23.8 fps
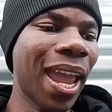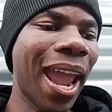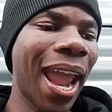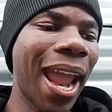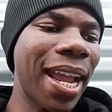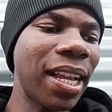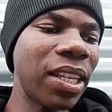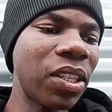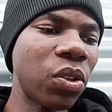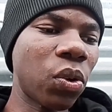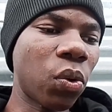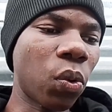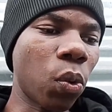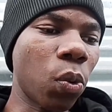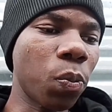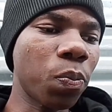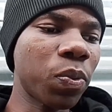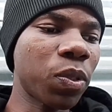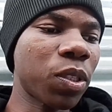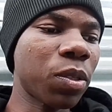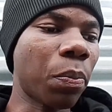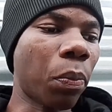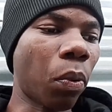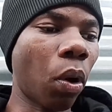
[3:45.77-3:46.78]
Hate
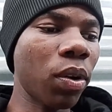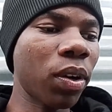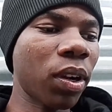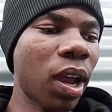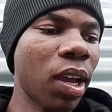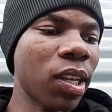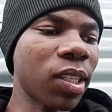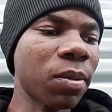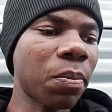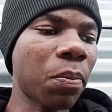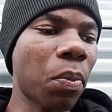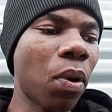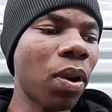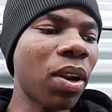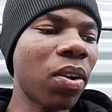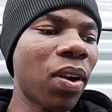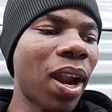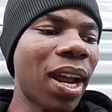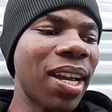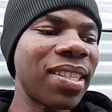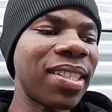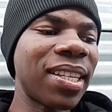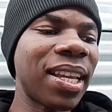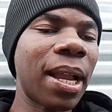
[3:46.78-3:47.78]
groups broadcast
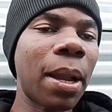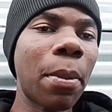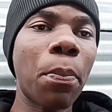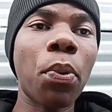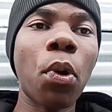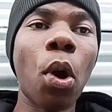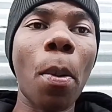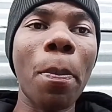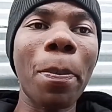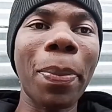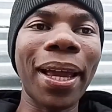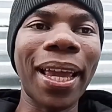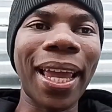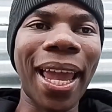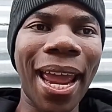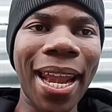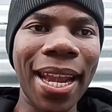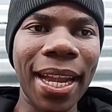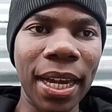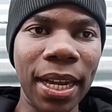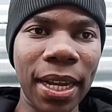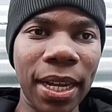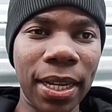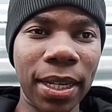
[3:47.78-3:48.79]
polarizing
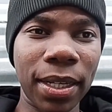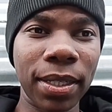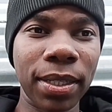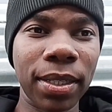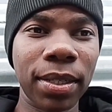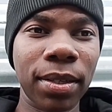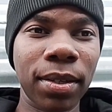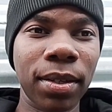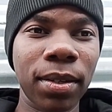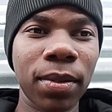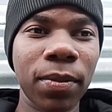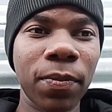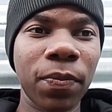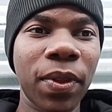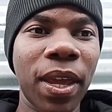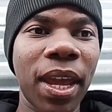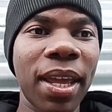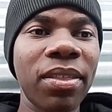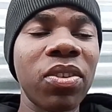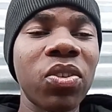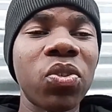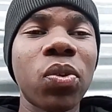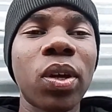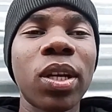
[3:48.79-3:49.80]
propaganda.
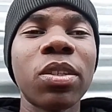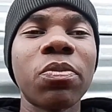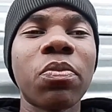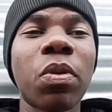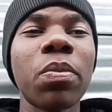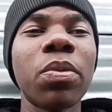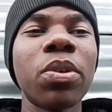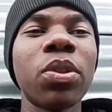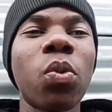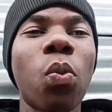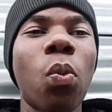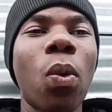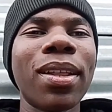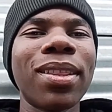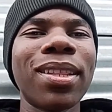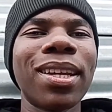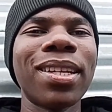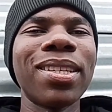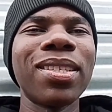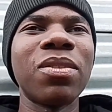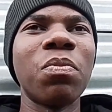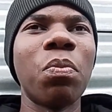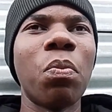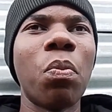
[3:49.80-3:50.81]
And this one is probably the one
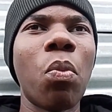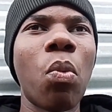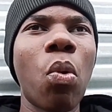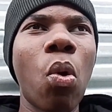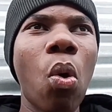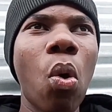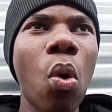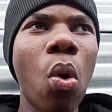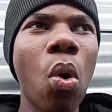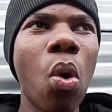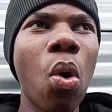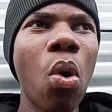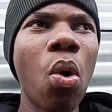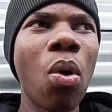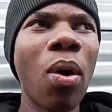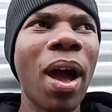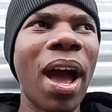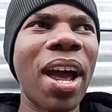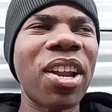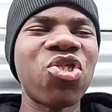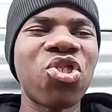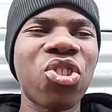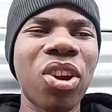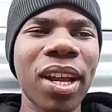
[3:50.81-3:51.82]
that is more
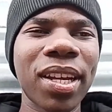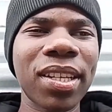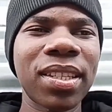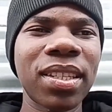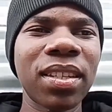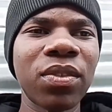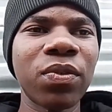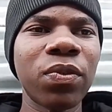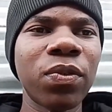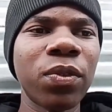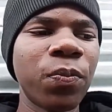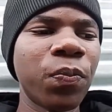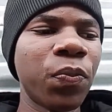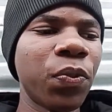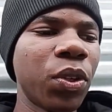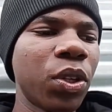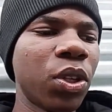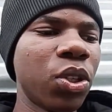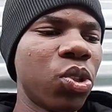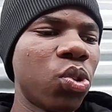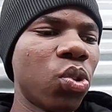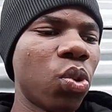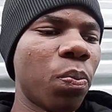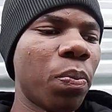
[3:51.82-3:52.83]
attractive
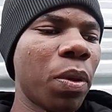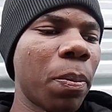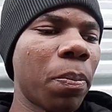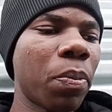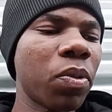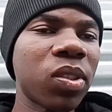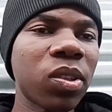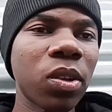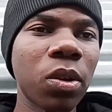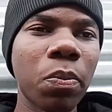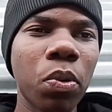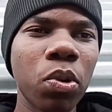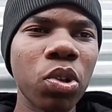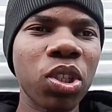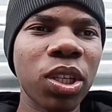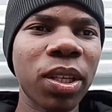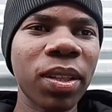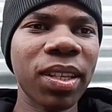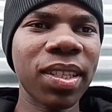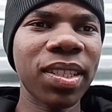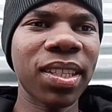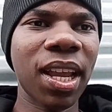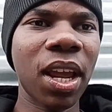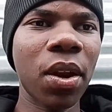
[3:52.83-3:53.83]
to people still
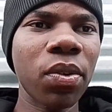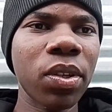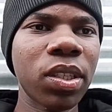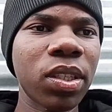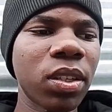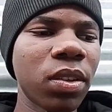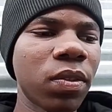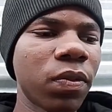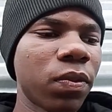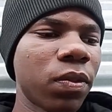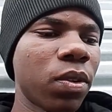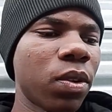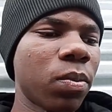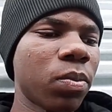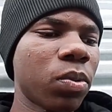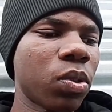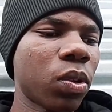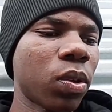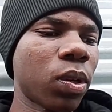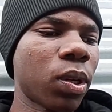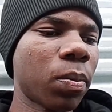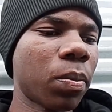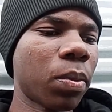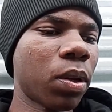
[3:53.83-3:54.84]
pushing this narrative, you know
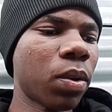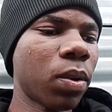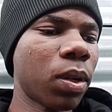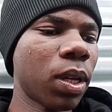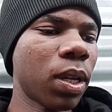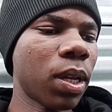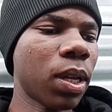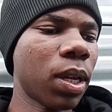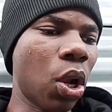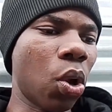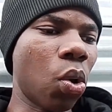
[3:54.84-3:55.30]
what I'm talking about?